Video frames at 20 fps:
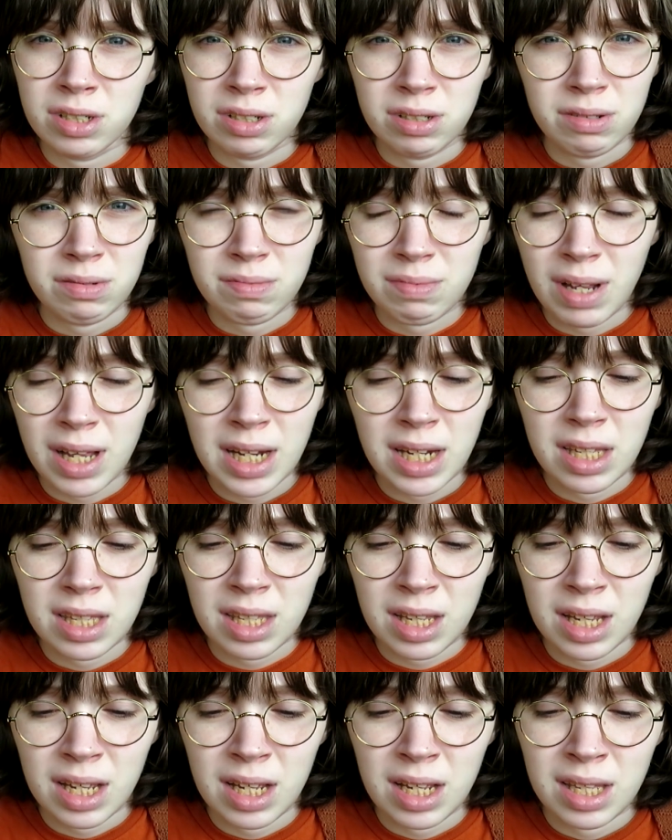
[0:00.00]
or
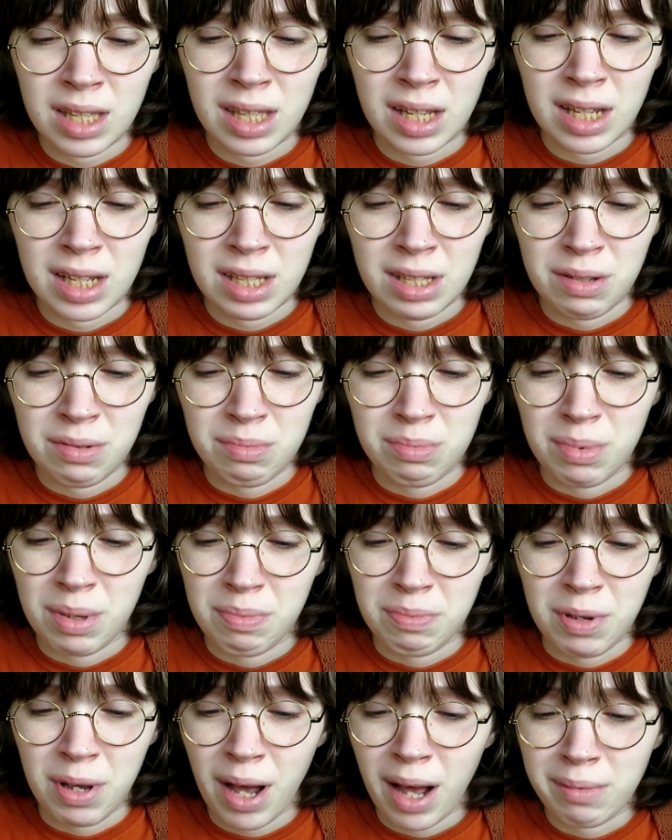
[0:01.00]
anything that
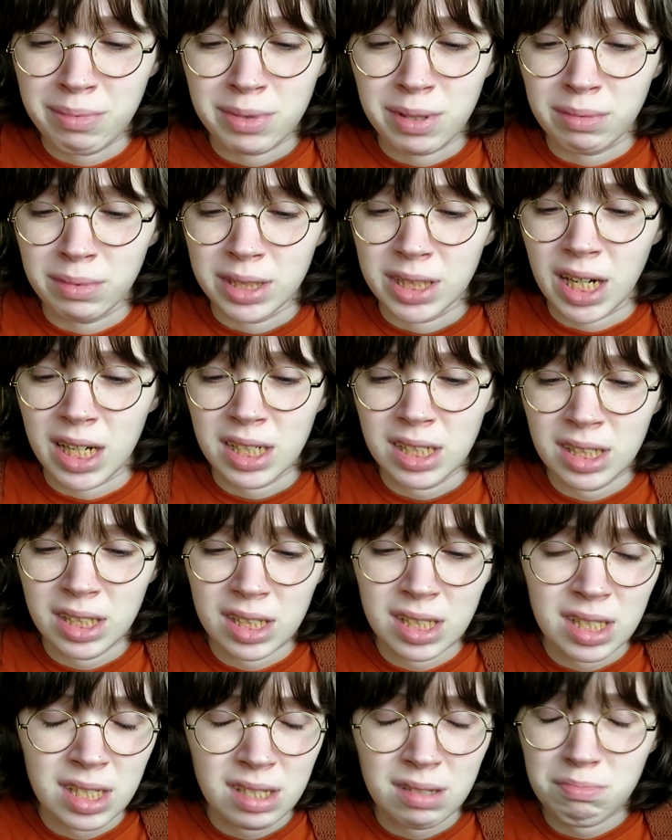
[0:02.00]
if you have
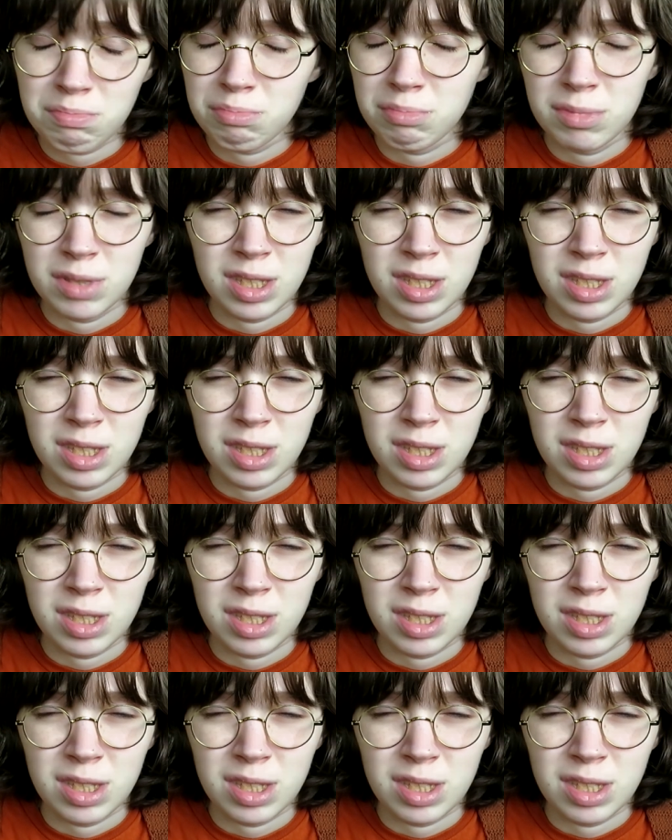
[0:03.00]
suggestions,